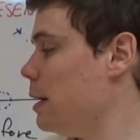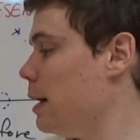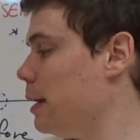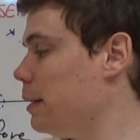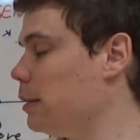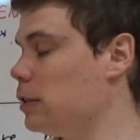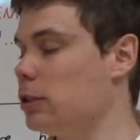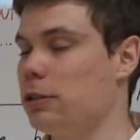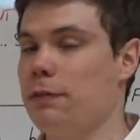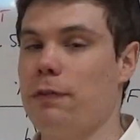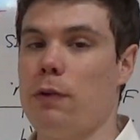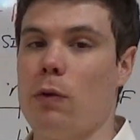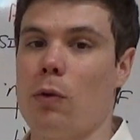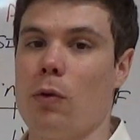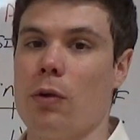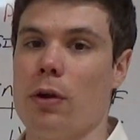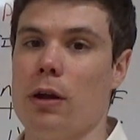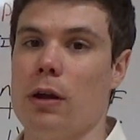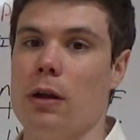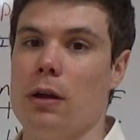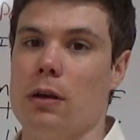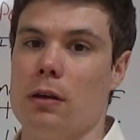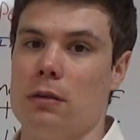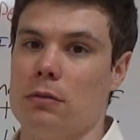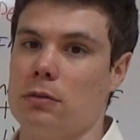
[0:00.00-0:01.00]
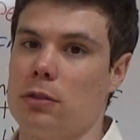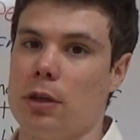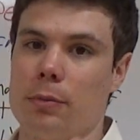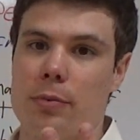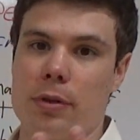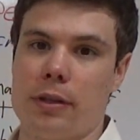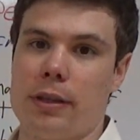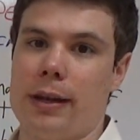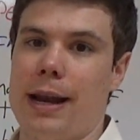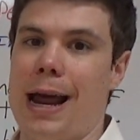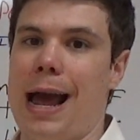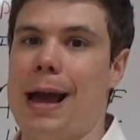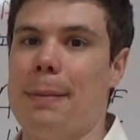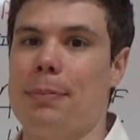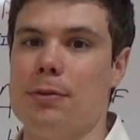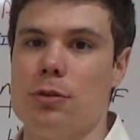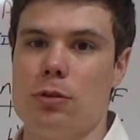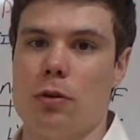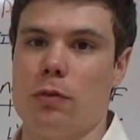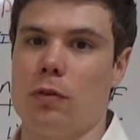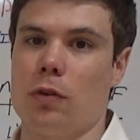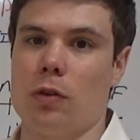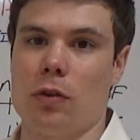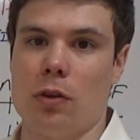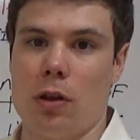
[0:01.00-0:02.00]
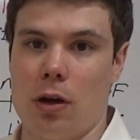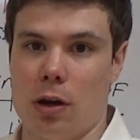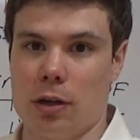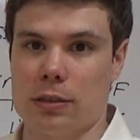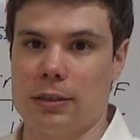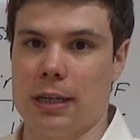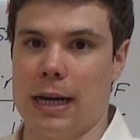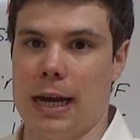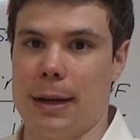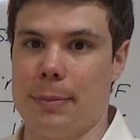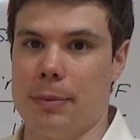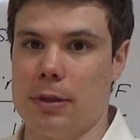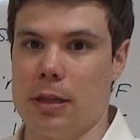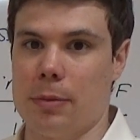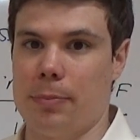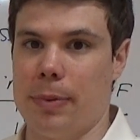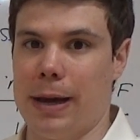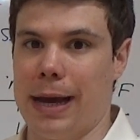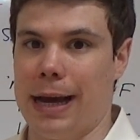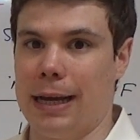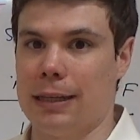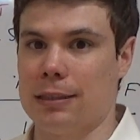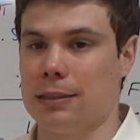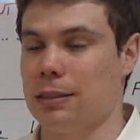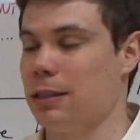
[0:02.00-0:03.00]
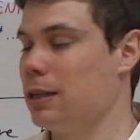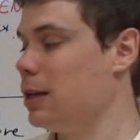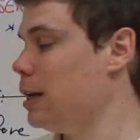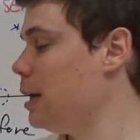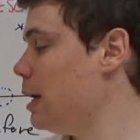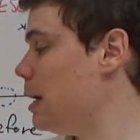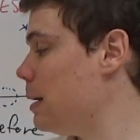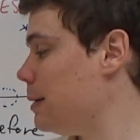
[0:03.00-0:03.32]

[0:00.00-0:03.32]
and this is for something that happens over a long time in the past.